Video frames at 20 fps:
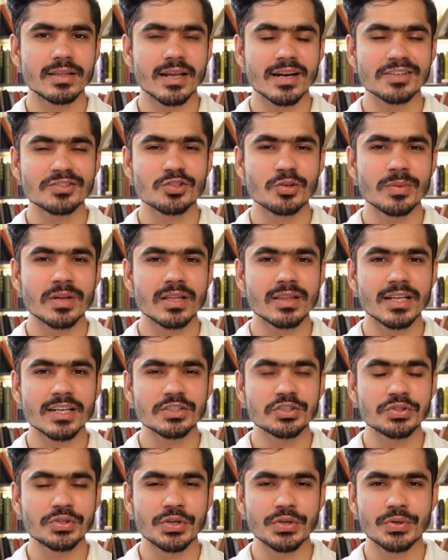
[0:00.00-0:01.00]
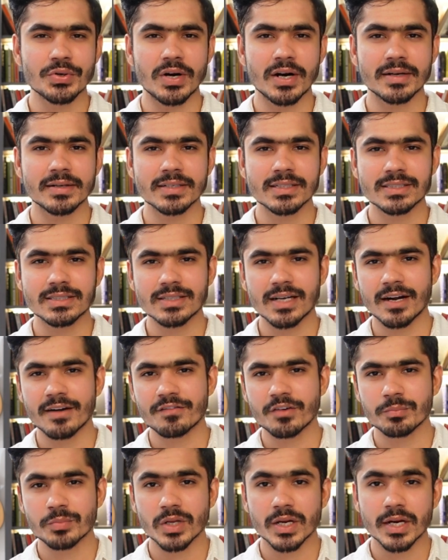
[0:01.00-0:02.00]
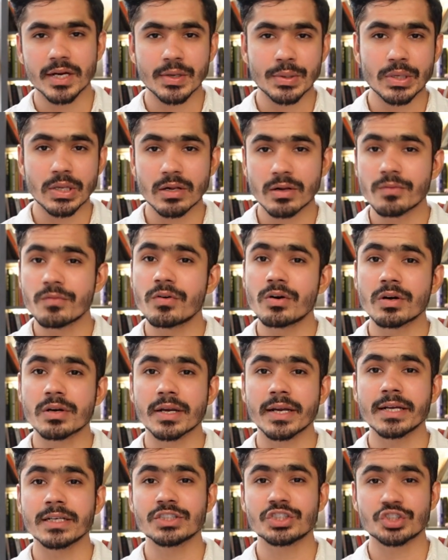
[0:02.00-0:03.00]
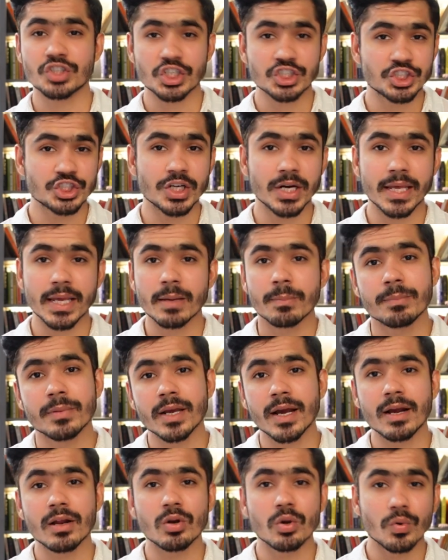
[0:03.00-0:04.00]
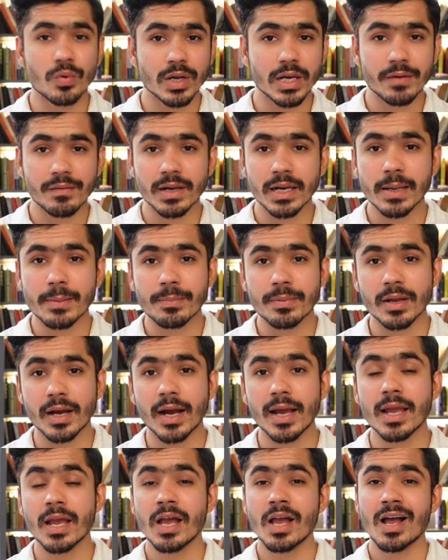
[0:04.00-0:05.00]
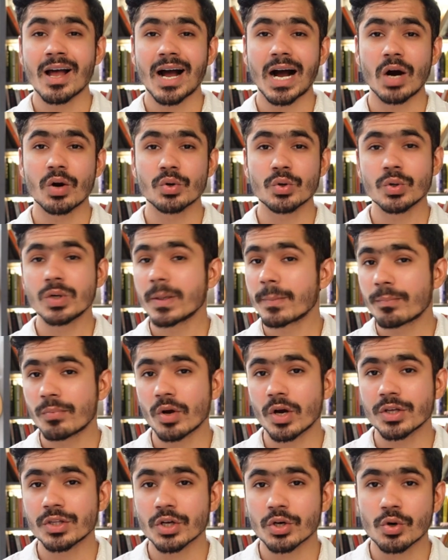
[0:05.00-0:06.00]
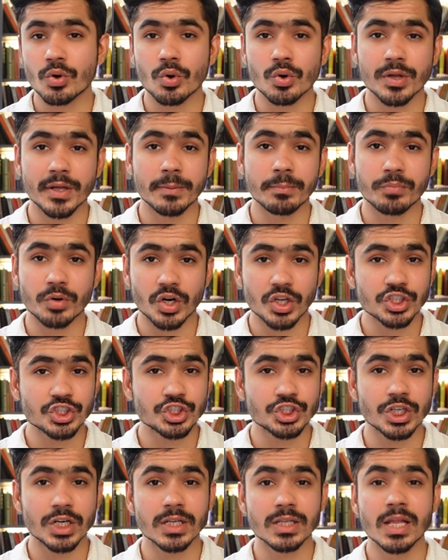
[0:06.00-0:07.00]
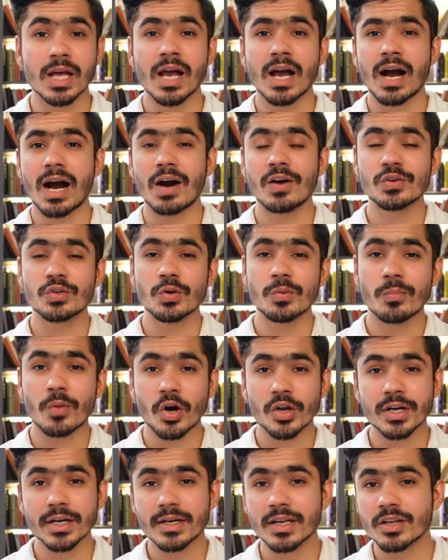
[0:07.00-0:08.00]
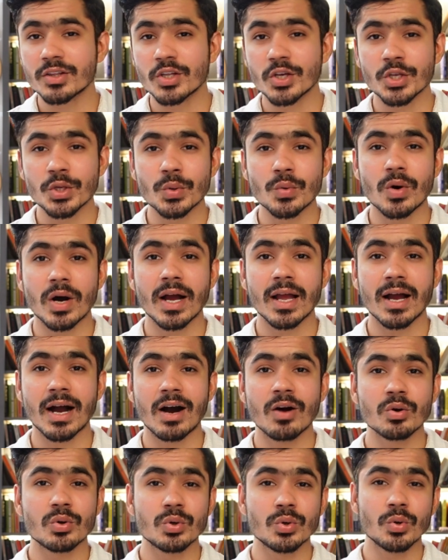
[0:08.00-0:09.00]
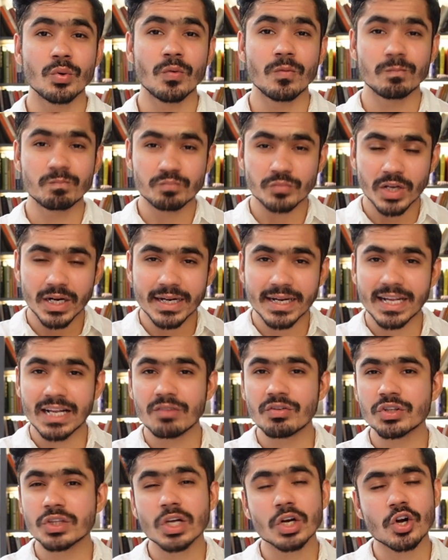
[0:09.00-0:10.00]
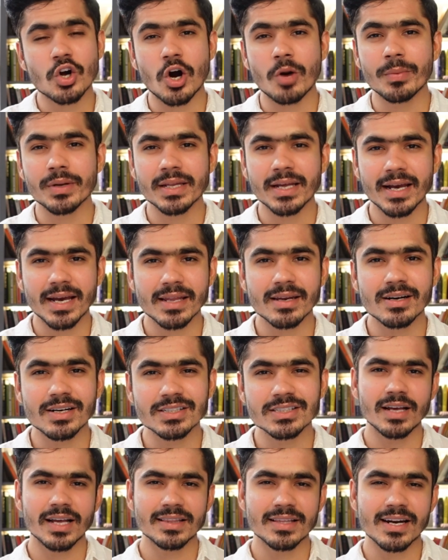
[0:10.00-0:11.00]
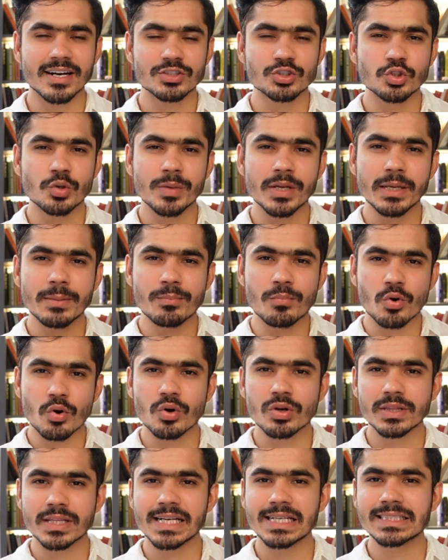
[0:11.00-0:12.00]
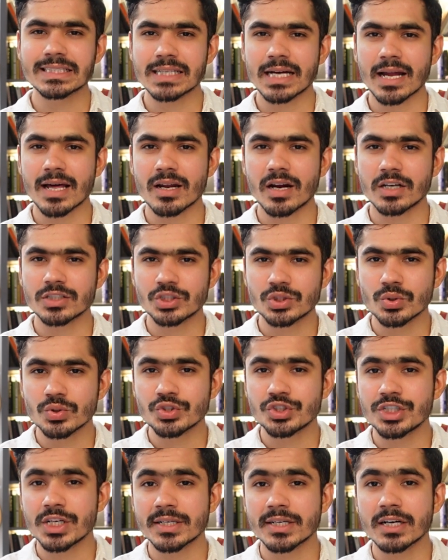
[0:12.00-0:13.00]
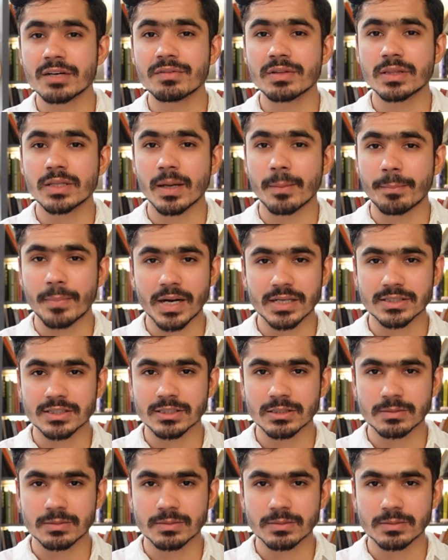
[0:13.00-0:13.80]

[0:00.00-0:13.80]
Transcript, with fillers: There are so many things you need to understand, from the internal working, structured API, lower level API, how to deploy the code in production, how to monitor the UI, how to deal with the common errors, and there are so many more things that are associated with the Apache